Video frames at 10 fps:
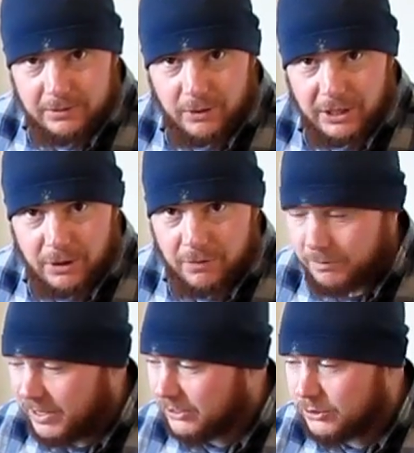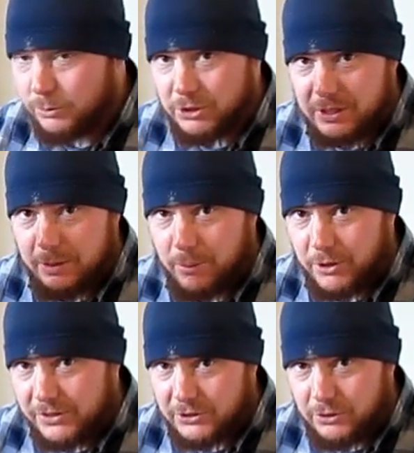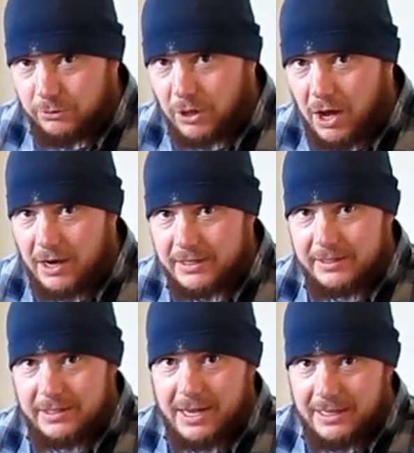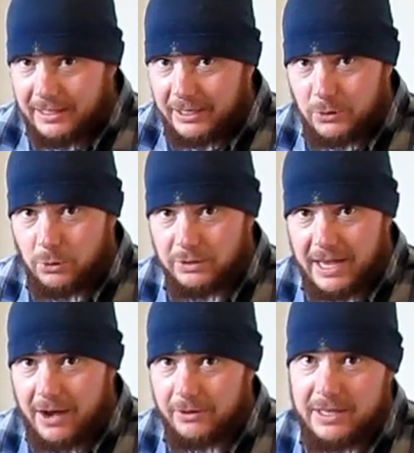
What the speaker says: go from there. So we're just gonna burn these 2 logs and let it cool down,